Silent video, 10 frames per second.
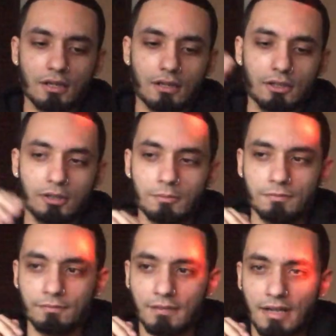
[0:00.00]

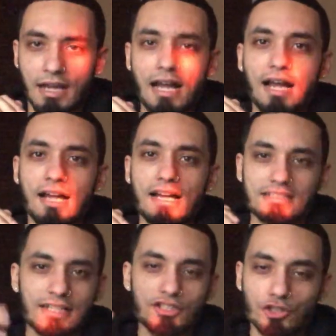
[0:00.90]
Um,
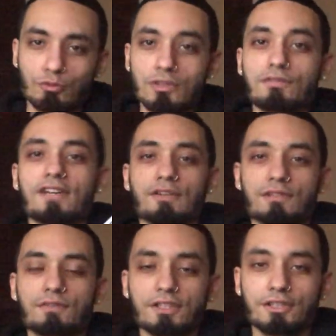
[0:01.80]
as I do with
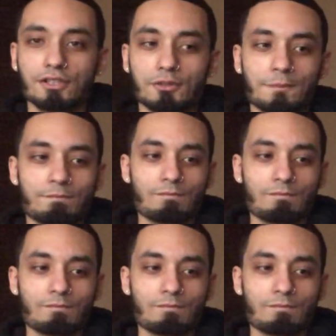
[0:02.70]
every video,